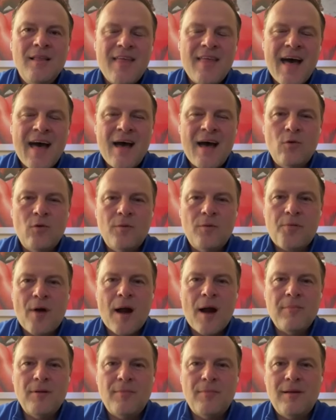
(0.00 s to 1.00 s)
that would
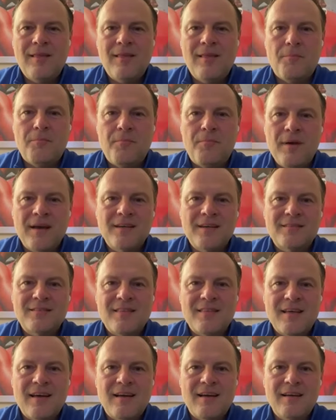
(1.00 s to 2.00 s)
probably be the
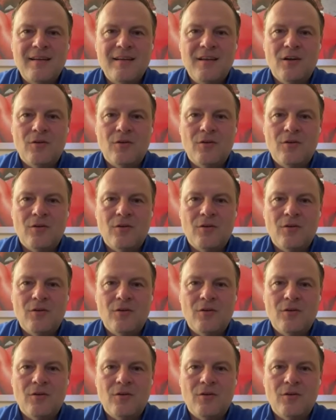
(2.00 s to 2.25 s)
biggest thing.